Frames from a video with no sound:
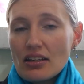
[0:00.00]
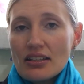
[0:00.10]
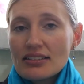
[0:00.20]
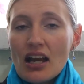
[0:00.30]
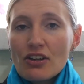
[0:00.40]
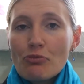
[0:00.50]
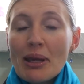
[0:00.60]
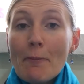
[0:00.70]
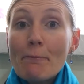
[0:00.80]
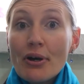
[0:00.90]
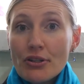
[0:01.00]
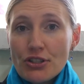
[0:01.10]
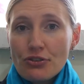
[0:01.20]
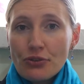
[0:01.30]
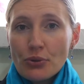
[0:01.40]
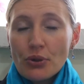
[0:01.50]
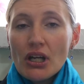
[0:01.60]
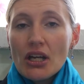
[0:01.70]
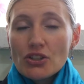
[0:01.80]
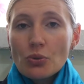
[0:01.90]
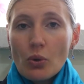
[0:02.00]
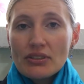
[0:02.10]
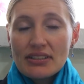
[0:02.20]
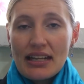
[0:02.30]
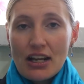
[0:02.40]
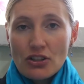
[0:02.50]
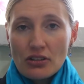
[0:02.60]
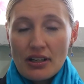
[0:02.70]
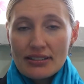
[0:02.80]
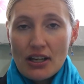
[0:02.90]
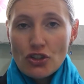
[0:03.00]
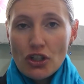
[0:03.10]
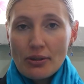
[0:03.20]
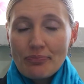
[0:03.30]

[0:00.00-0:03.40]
is kind of being pushed for towards nationalization.